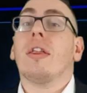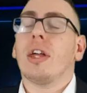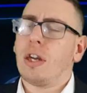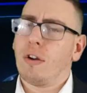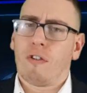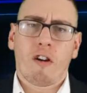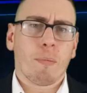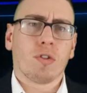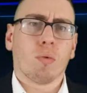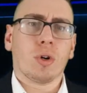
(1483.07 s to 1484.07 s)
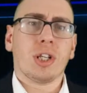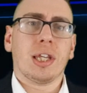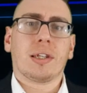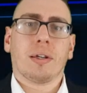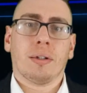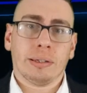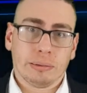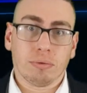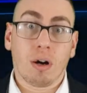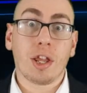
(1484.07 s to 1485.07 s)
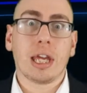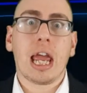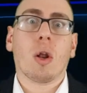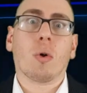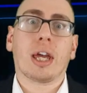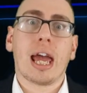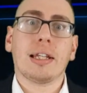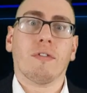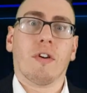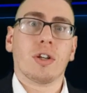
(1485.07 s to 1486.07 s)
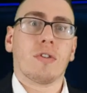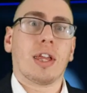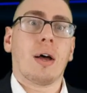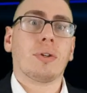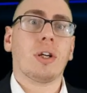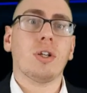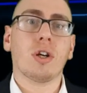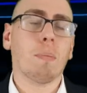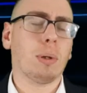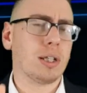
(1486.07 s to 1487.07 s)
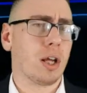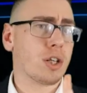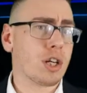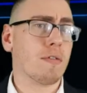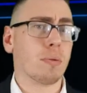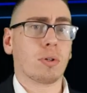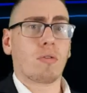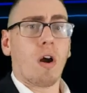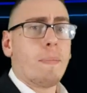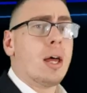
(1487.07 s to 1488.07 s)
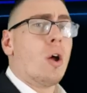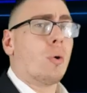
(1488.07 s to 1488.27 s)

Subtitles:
thank you very much for watching this rather elongated version of the Halcyon show, please like, share and subscribe.